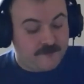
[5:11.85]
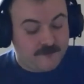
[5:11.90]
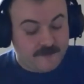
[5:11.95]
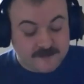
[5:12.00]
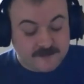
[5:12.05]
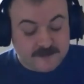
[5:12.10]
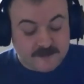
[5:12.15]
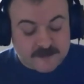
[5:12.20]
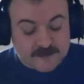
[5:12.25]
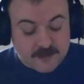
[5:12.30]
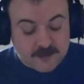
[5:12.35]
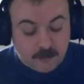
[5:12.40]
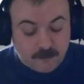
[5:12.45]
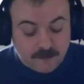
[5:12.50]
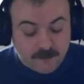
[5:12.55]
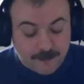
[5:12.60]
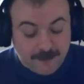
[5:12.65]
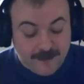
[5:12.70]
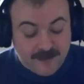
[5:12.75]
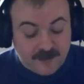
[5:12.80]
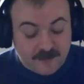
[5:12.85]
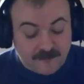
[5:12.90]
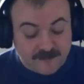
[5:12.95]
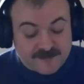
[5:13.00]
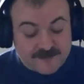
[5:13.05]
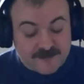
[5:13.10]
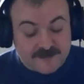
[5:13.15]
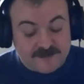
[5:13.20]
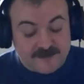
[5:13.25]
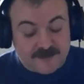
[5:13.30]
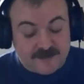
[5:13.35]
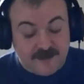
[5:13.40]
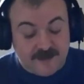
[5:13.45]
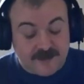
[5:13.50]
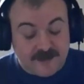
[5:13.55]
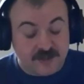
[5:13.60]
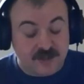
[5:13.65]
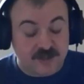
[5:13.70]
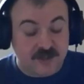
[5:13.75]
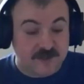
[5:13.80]
And they did so off the back of a data
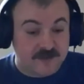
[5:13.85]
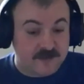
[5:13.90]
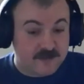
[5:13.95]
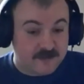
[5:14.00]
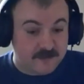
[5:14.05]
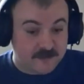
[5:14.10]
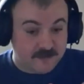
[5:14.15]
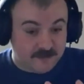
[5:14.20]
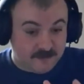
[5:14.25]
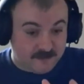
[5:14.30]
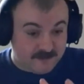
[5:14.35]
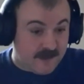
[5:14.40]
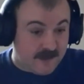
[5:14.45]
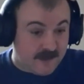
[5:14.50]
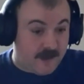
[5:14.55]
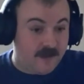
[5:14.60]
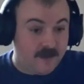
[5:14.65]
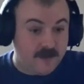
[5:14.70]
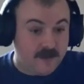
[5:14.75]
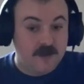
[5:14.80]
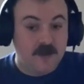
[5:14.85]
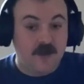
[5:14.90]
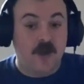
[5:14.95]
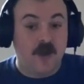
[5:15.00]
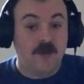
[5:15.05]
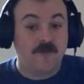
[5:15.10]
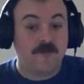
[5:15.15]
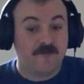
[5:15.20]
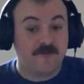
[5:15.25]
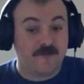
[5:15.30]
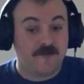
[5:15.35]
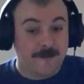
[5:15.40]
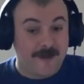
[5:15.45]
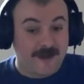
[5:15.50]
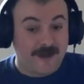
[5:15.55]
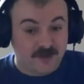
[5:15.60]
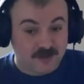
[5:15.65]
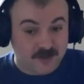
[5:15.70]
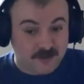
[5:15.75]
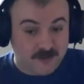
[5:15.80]
HE set of
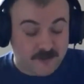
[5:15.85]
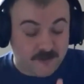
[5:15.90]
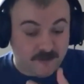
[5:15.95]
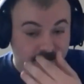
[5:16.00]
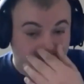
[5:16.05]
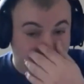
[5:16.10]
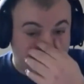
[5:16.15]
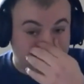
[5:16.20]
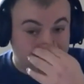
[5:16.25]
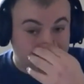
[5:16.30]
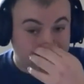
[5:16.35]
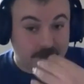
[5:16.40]
information, in effect.